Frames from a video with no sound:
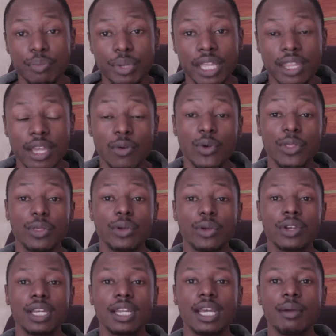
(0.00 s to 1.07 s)
to be there with you
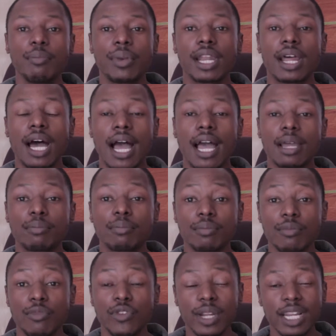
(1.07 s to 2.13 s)
today, but I'm